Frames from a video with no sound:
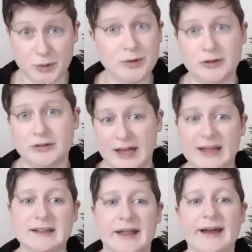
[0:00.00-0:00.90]

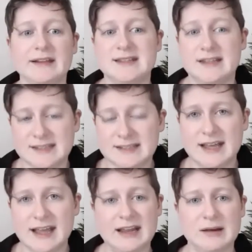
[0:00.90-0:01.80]
brutal guidelines that
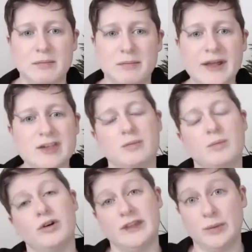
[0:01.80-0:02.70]
dictated
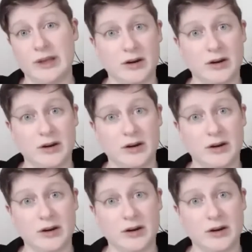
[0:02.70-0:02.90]
much more